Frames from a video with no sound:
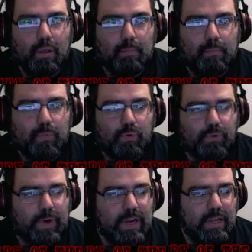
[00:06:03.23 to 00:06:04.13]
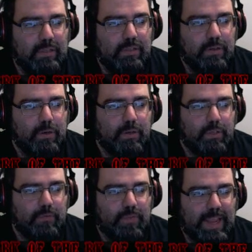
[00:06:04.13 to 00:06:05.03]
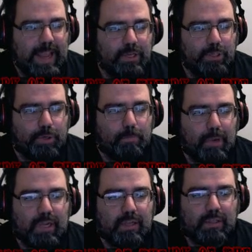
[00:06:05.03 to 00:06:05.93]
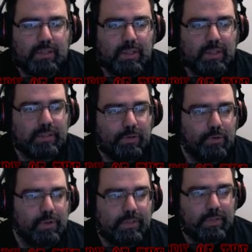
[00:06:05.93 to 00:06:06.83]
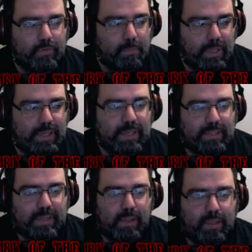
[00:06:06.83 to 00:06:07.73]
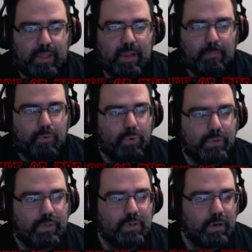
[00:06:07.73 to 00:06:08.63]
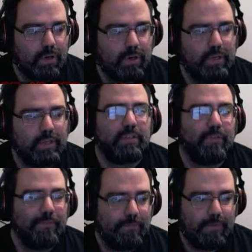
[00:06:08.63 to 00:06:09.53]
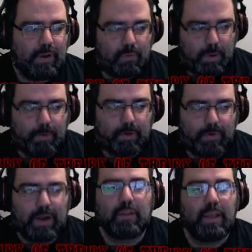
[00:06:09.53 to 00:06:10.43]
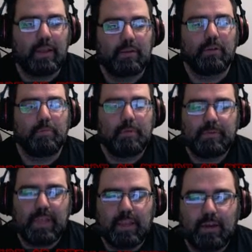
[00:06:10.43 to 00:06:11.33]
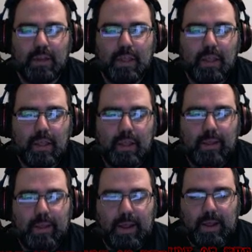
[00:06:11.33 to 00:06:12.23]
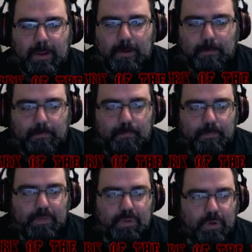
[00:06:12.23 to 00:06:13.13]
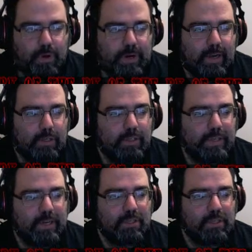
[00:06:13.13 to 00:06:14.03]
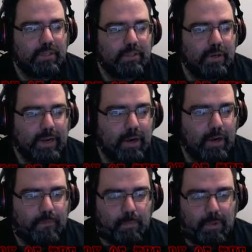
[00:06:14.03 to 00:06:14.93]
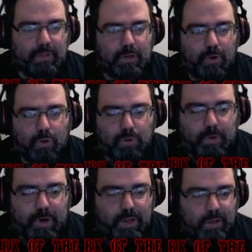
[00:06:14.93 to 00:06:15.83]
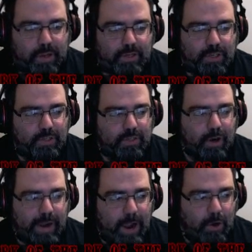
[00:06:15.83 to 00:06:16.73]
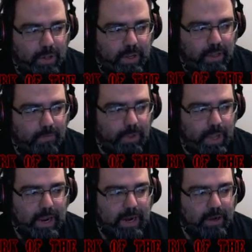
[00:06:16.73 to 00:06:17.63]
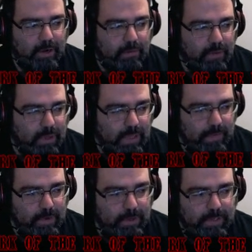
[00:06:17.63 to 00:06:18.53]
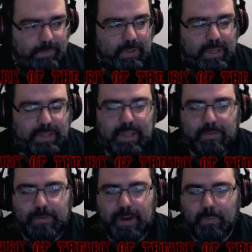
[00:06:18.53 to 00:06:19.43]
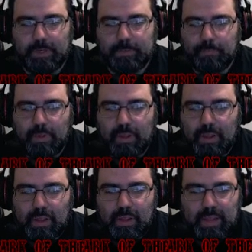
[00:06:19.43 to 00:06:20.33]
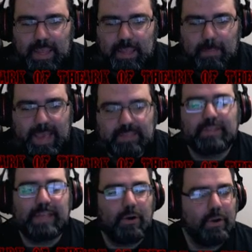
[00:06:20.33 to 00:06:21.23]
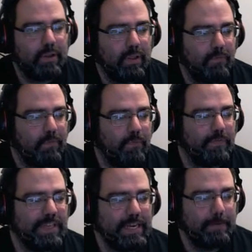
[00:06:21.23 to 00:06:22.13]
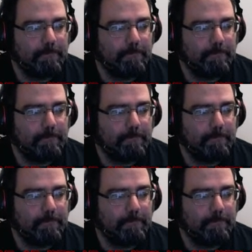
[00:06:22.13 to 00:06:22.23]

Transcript: Pools of Radiance, Curse of the Azure Bonds, then Secret of the Silver Blades, and then Pools of Darkness, if I remember correctly. I could be mistaken. Um, so your characters actually start out, if you're building a whole new party, you actually start out like level 9 or 11 or something like that, I forget which. And the max is out at level 15.